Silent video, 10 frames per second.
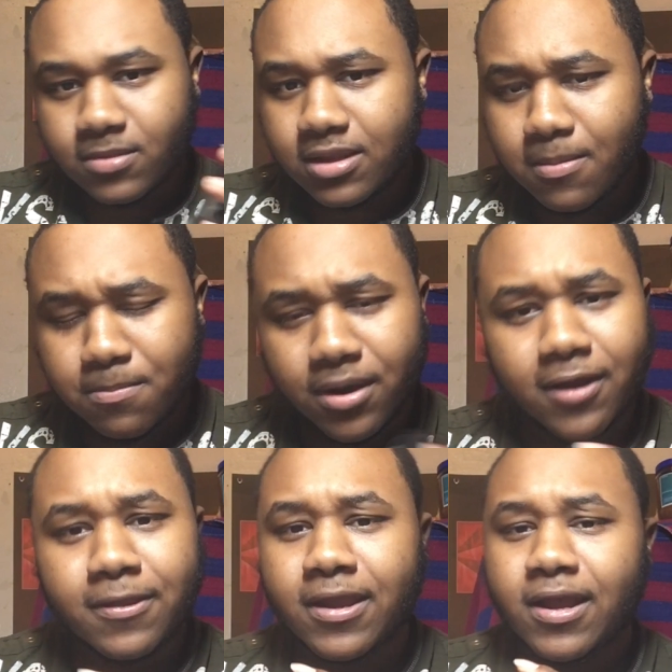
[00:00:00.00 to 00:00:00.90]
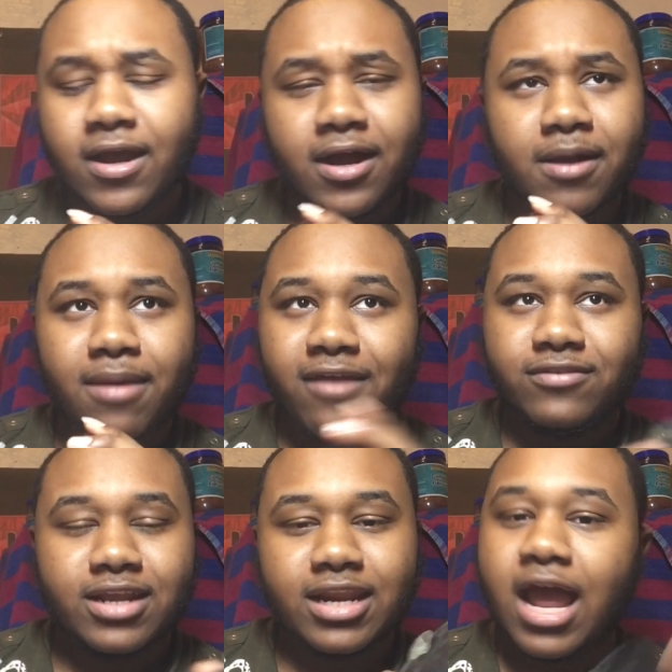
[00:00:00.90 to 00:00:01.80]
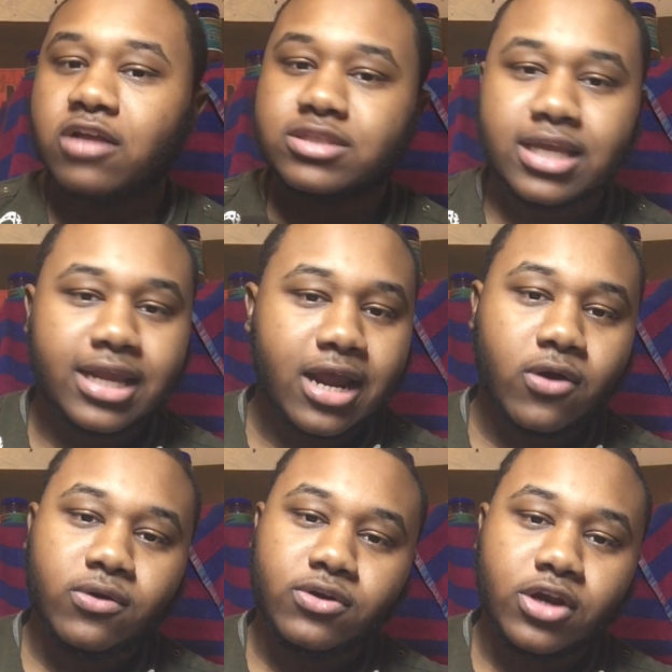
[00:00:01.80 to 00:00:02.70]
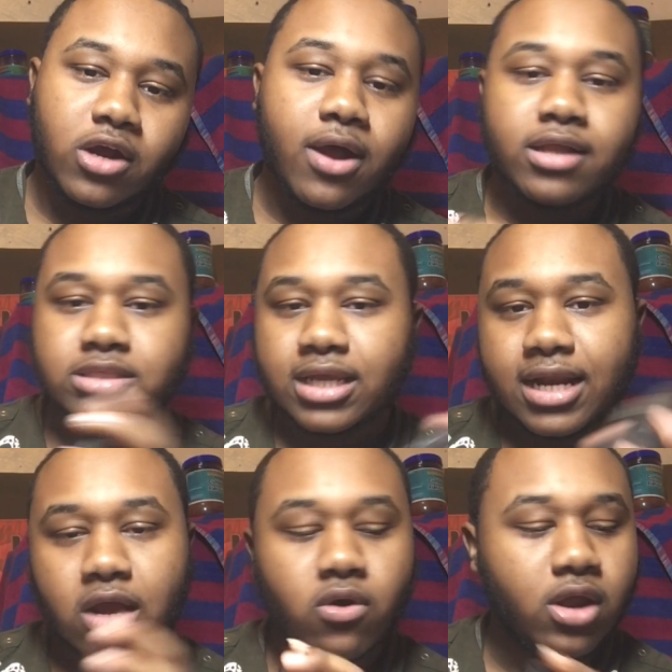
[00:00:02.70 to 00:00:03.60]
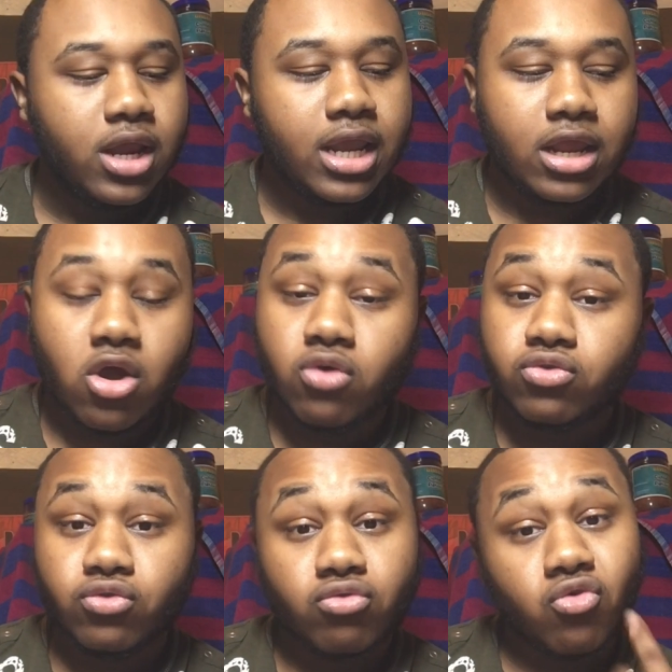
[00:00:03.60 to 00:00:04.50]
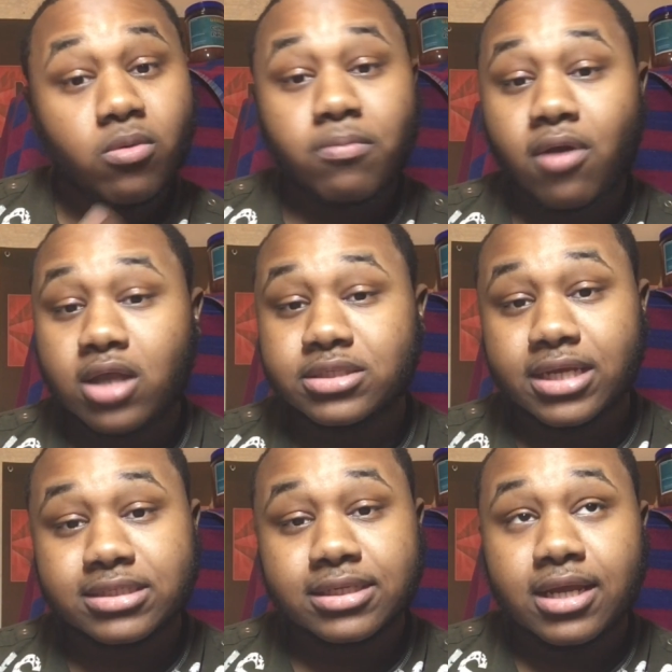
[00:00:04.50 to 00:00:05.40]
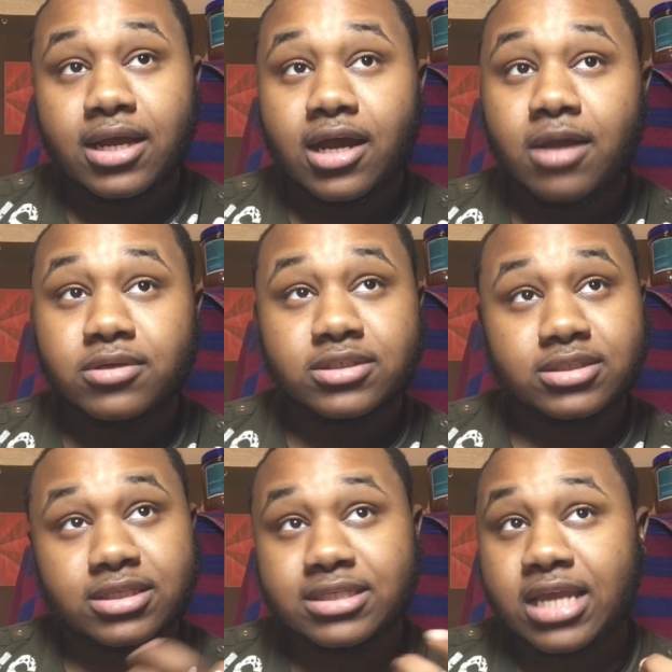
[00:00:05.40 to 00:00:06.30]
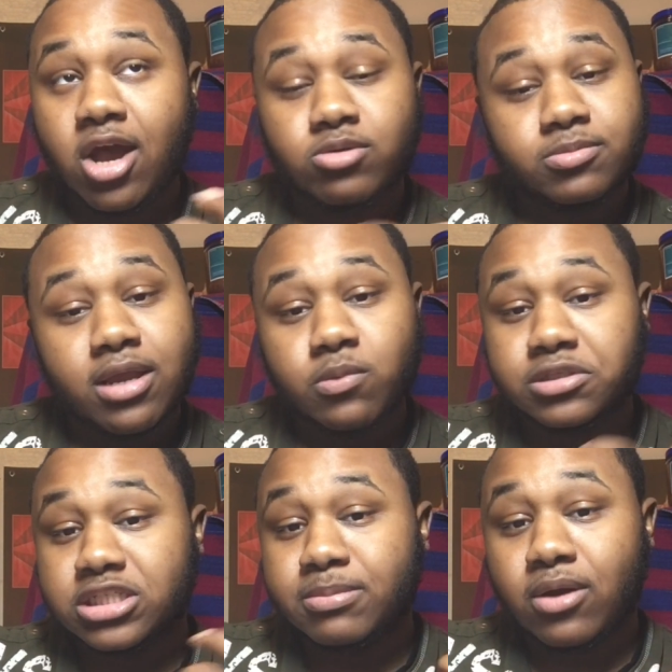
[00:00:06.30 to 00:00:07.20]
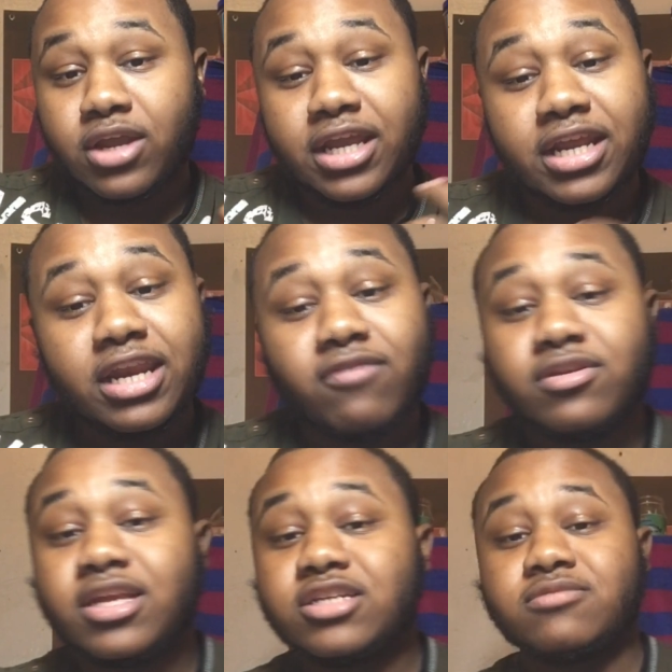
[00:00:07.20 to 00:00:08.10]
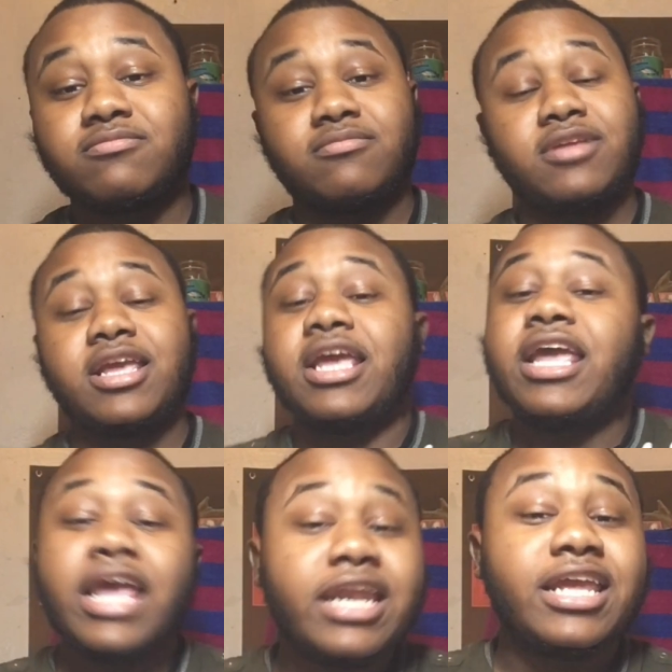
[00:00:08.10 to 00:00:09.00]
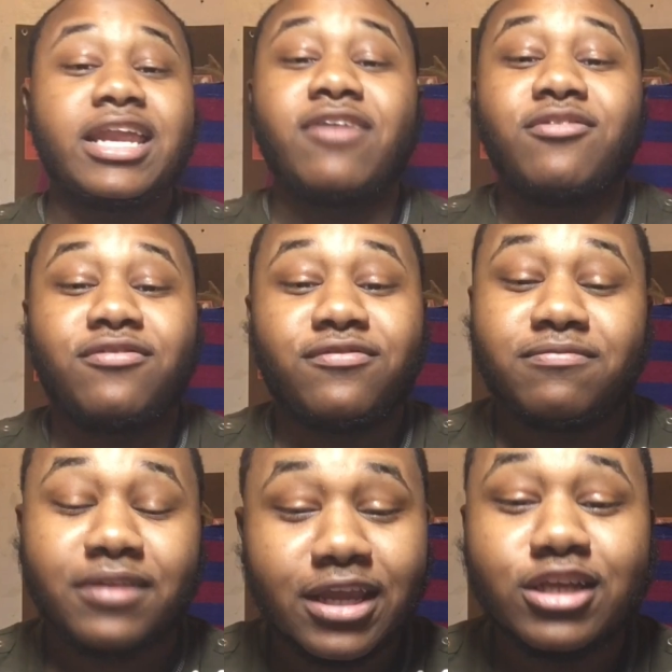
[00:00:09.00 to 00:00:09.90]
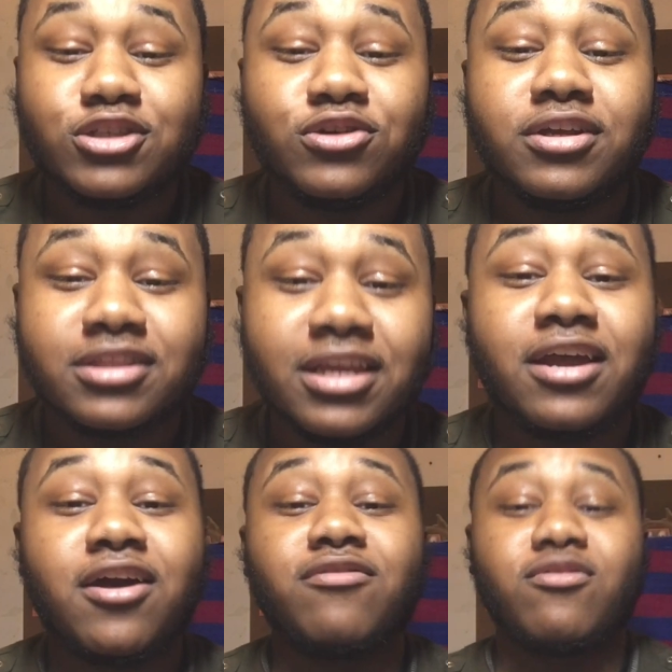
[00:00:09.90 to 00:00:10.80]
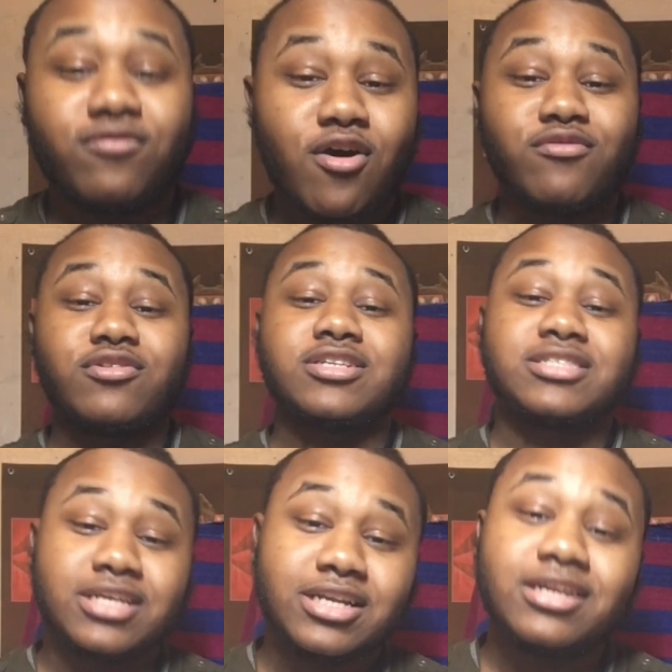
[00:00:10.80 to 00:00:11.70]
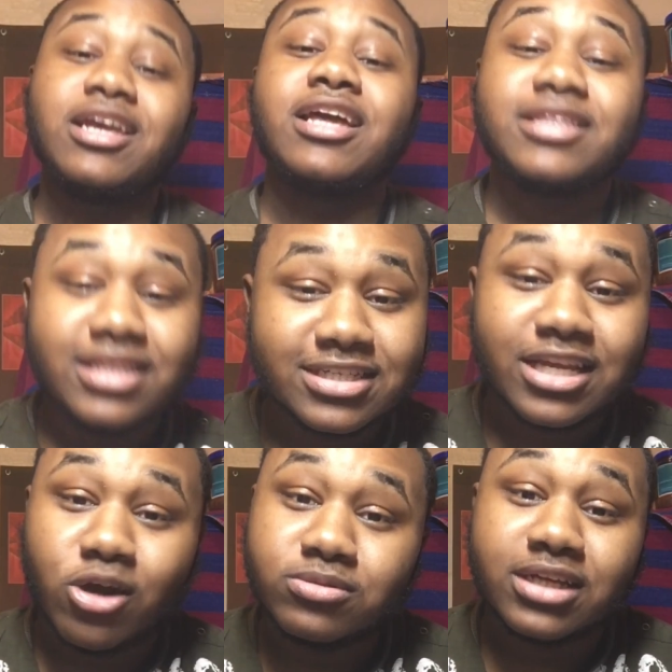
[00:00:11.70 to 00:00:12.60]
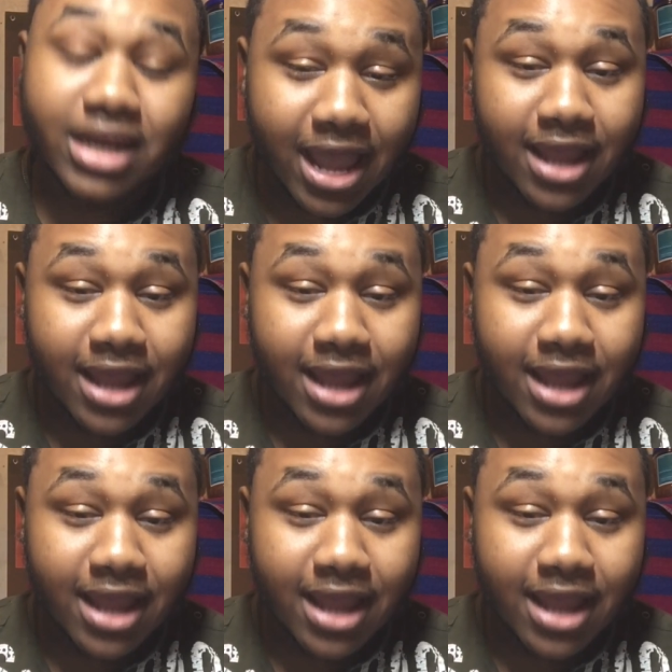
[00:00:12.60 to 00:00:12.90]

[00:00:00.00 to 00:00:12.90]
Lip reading: But after that, I'll take it out. You know, I'll take it out and go through the grooming process. This helps, man, with just about any and everything that you can think of involving your cichlid. This helps a lot.